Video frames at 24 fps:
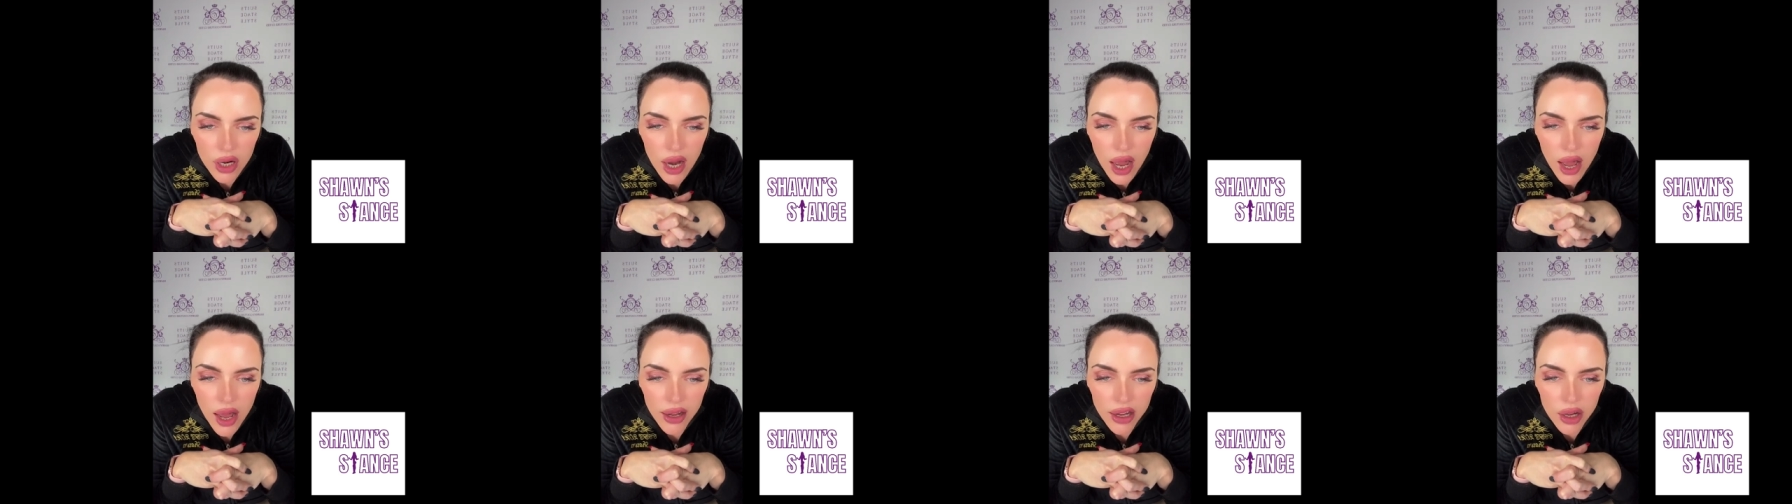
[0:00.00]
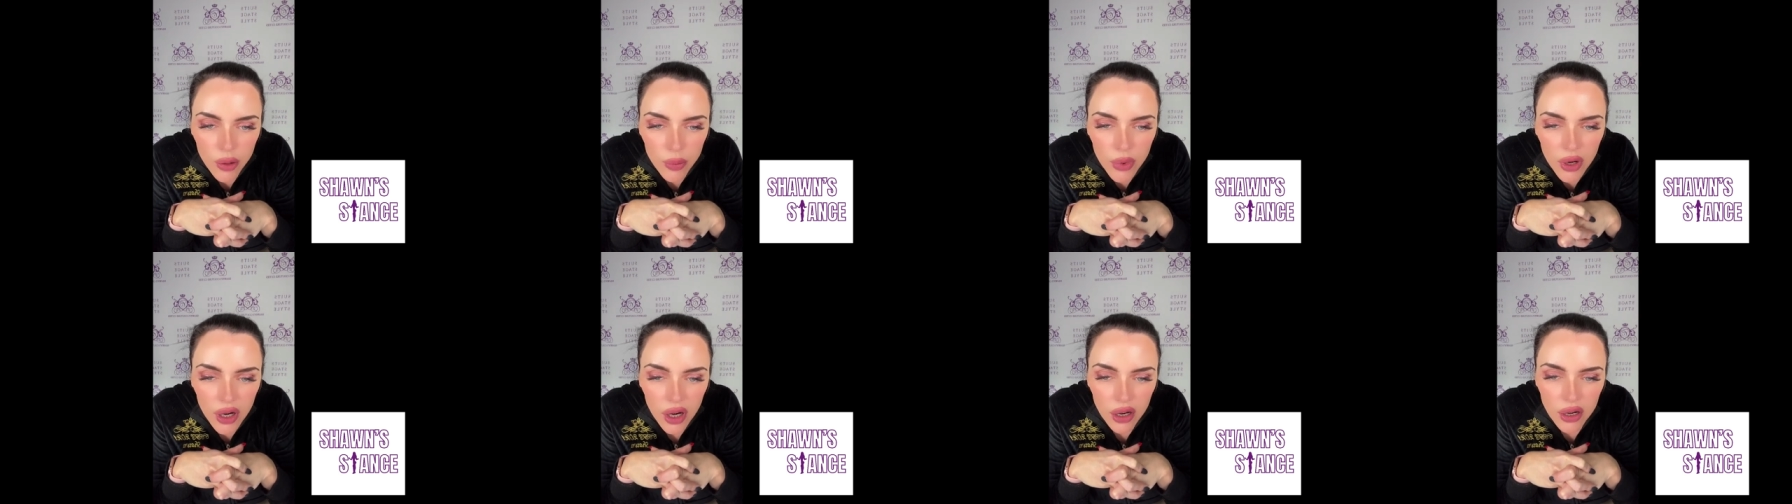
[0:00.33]
not
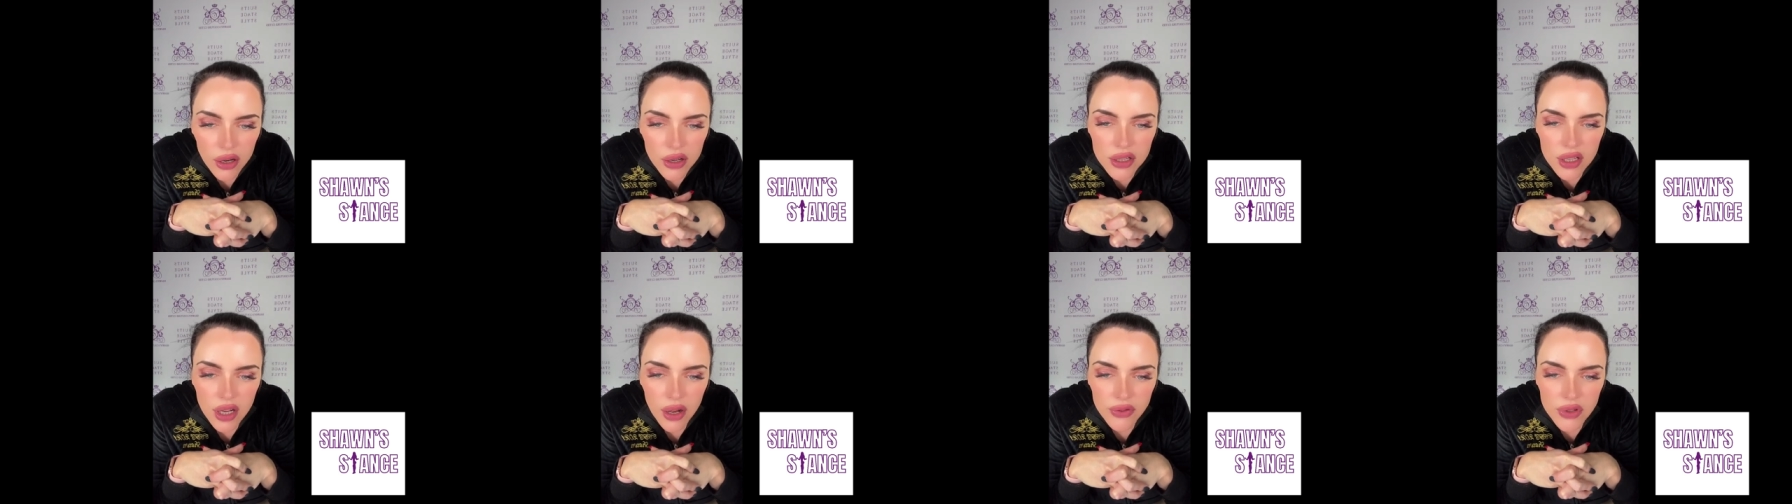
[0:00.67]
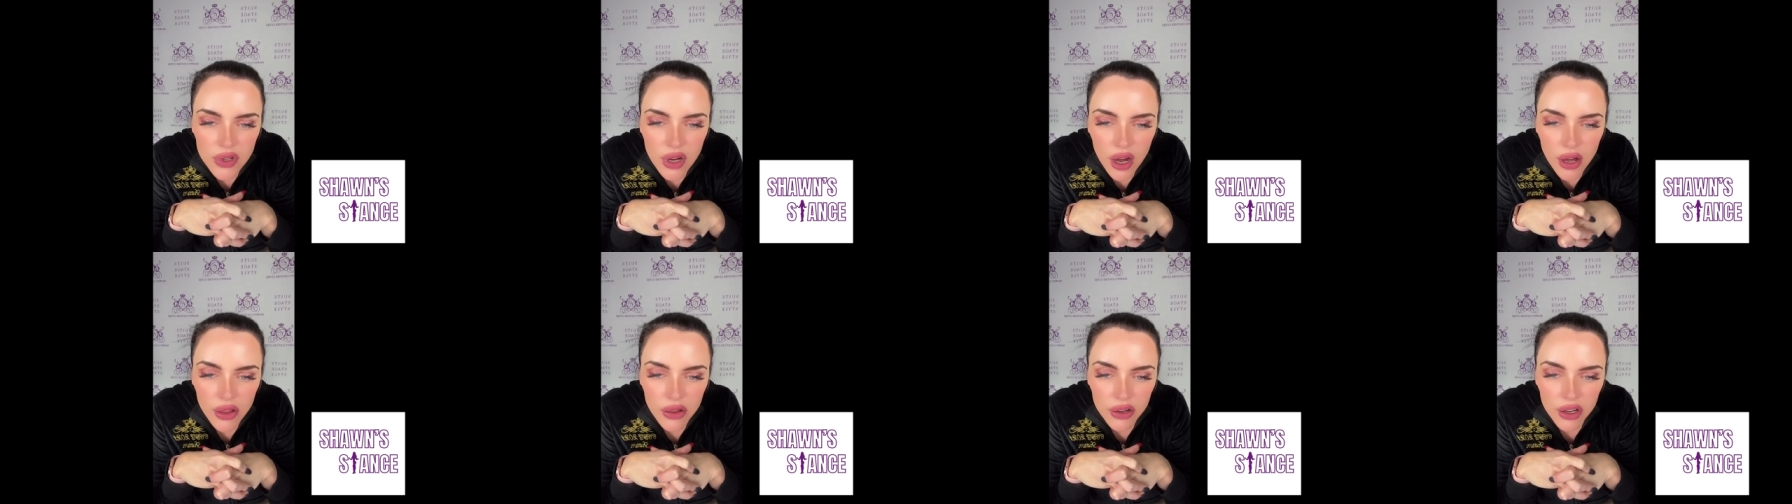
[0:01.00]
comparing
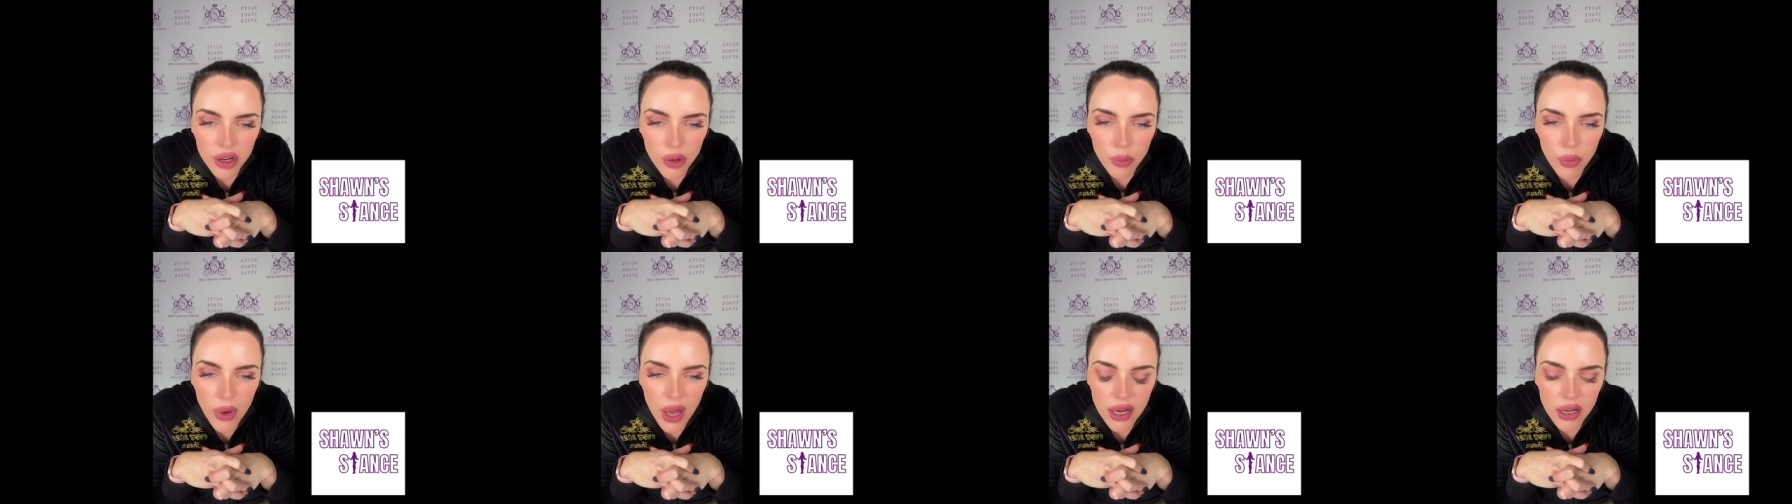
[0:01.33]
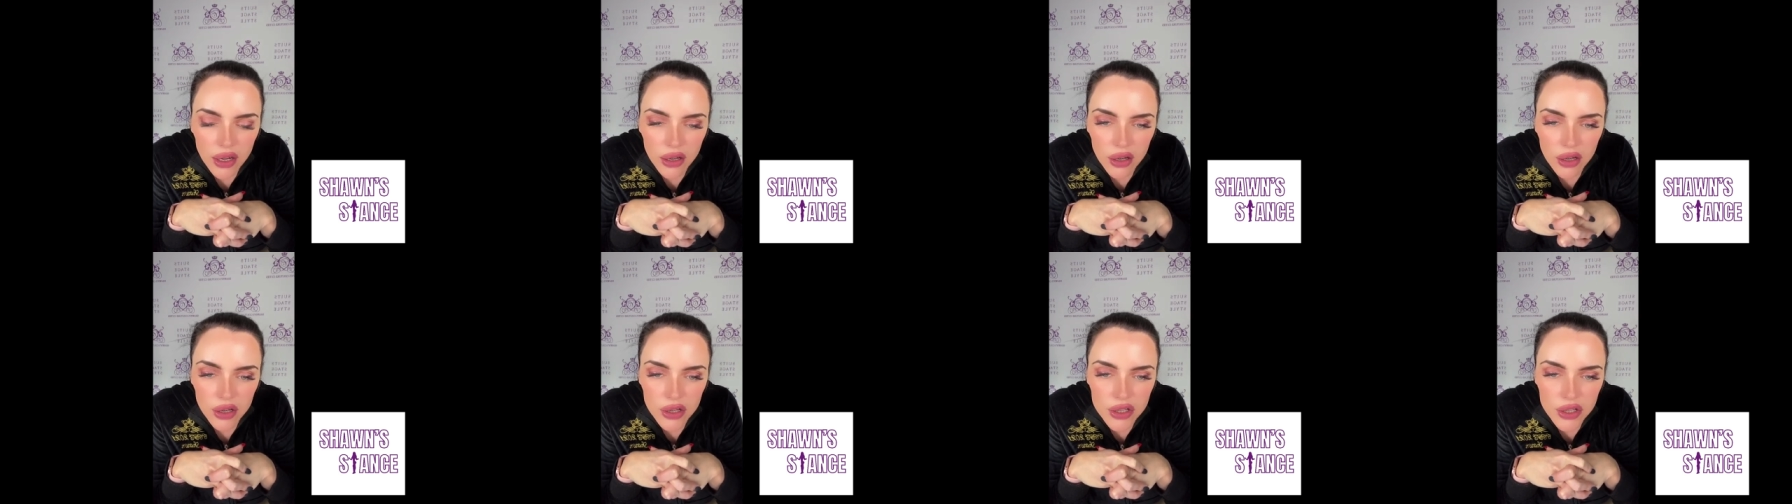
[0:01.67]
yourself to other
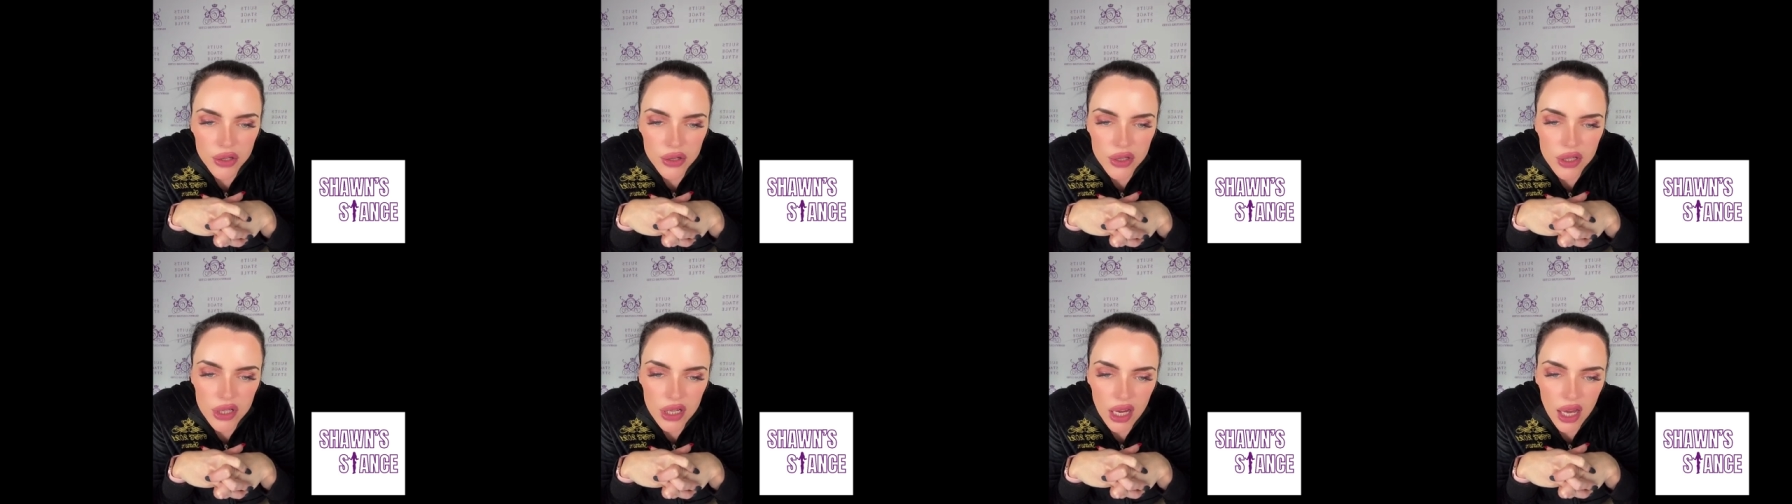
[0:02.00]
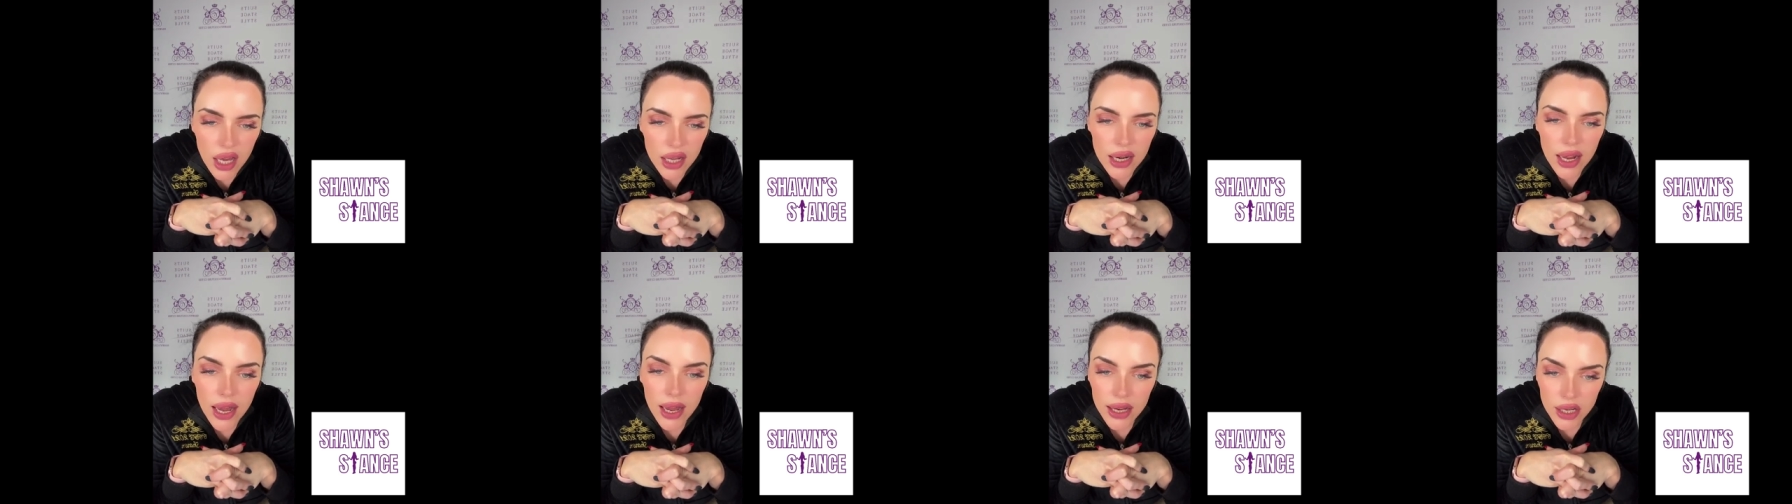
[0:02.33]
competitors you see
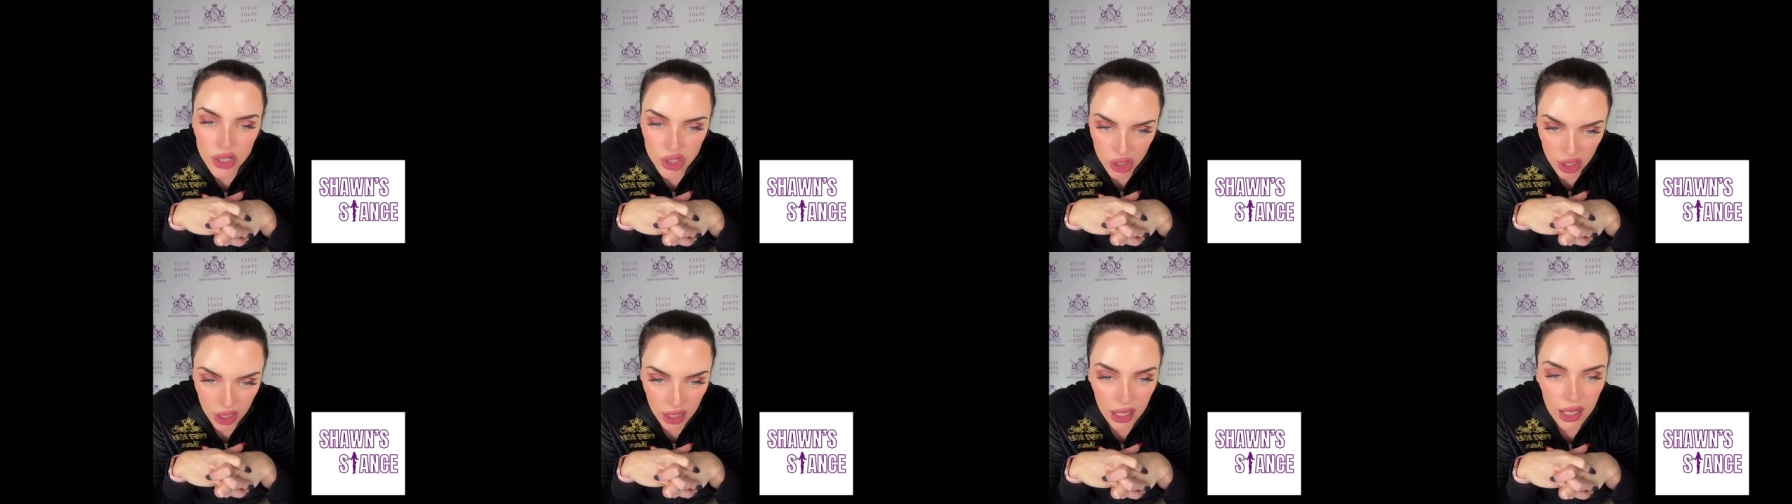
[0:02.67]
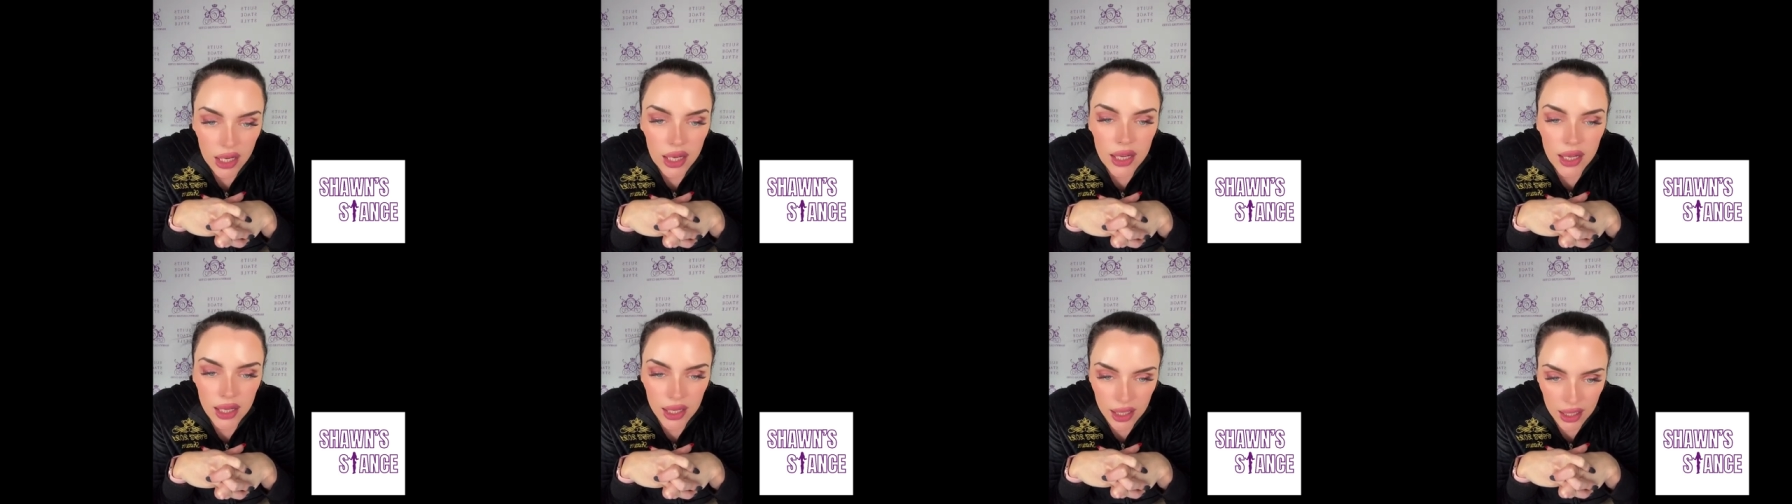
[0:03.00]
on I
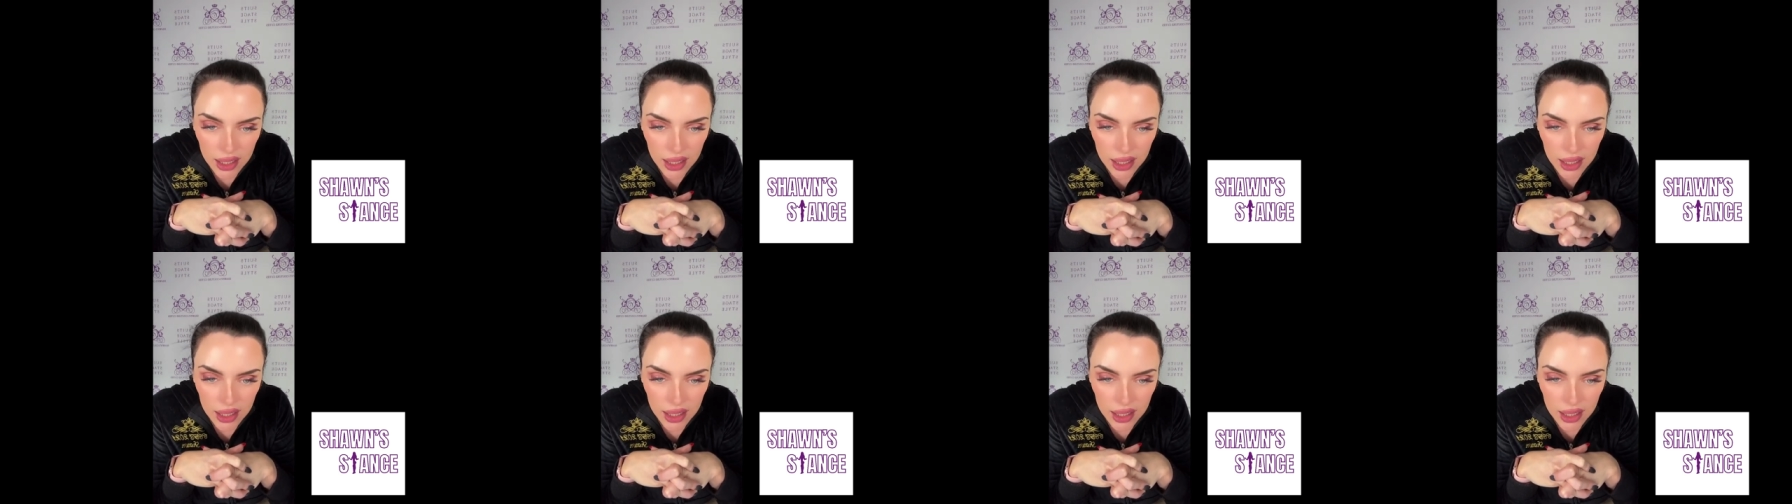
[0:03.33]
G.